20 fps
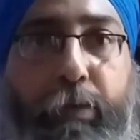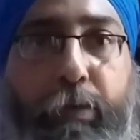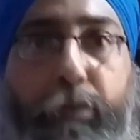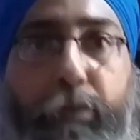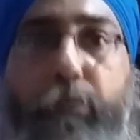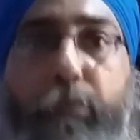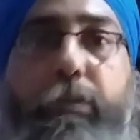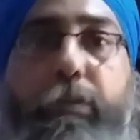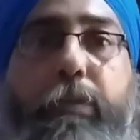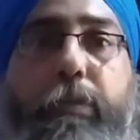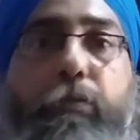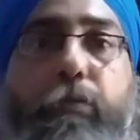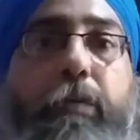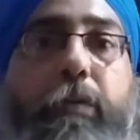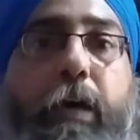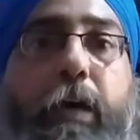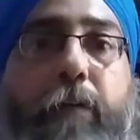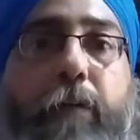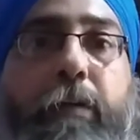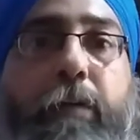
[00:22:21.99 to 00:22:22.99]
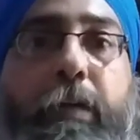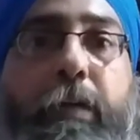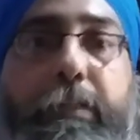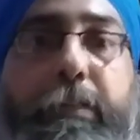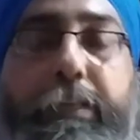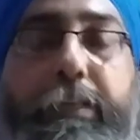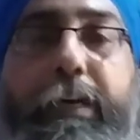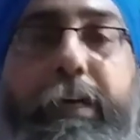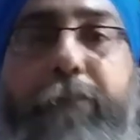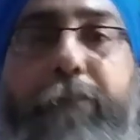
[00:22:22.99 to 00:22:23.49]
No, they don't have.
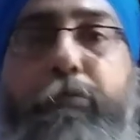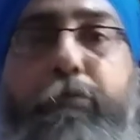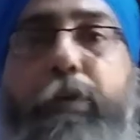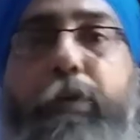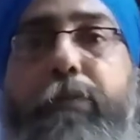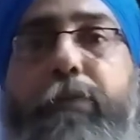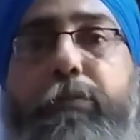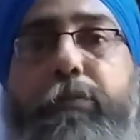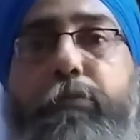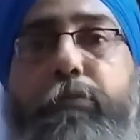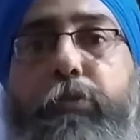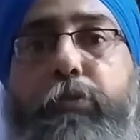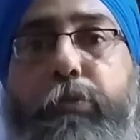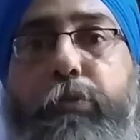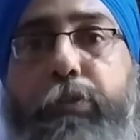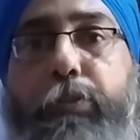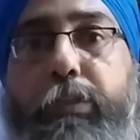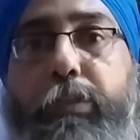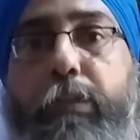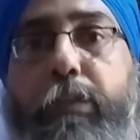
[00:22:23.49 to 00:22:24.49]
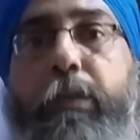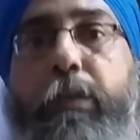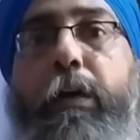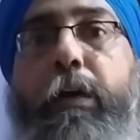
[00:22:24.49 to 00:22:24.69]
They have to have some judicial,